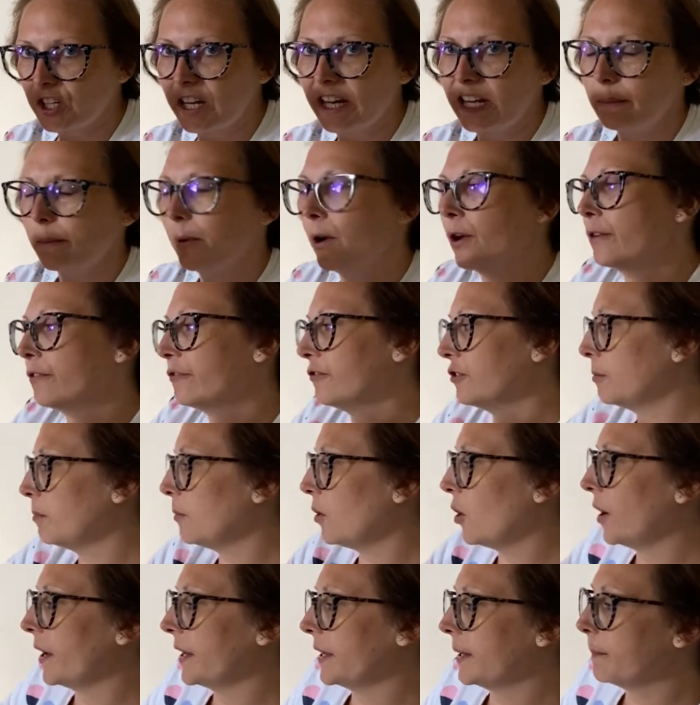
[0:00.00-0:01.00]
chemo for
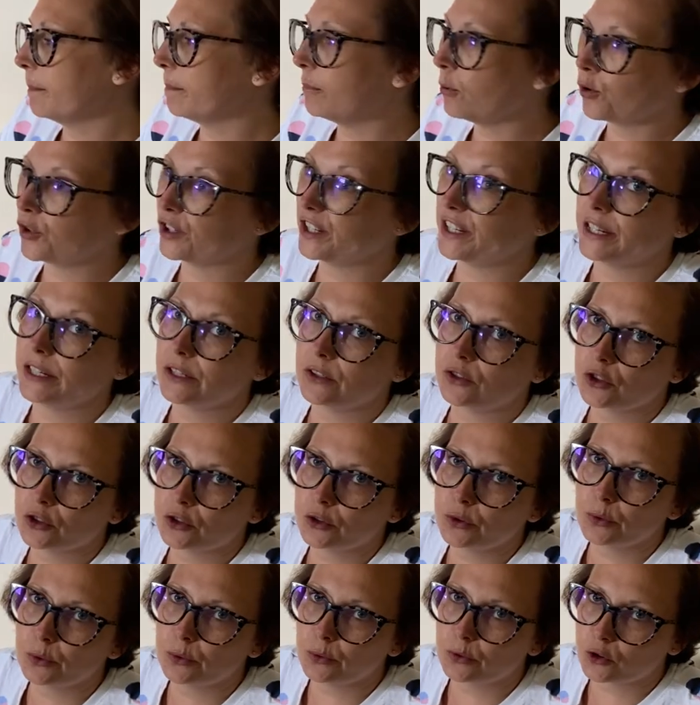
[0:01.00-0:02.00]
my body
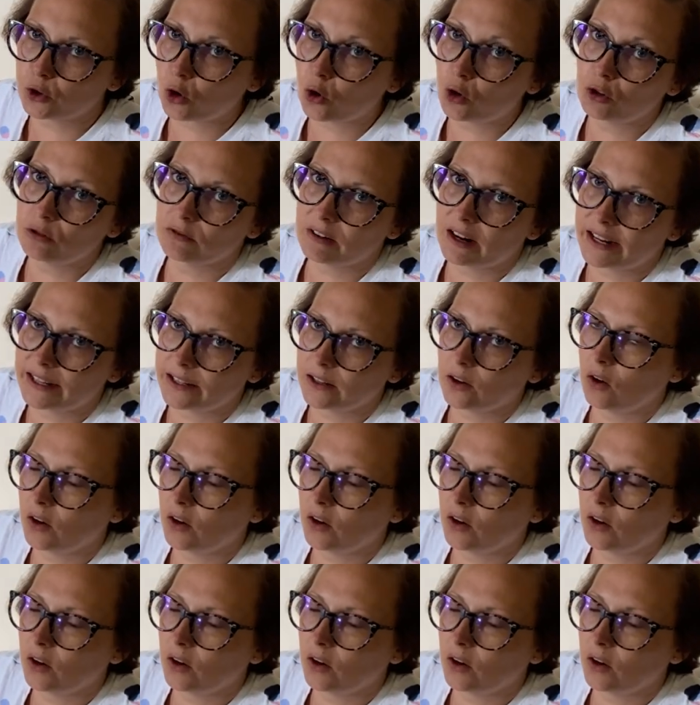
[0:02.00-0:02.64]
to tolerate,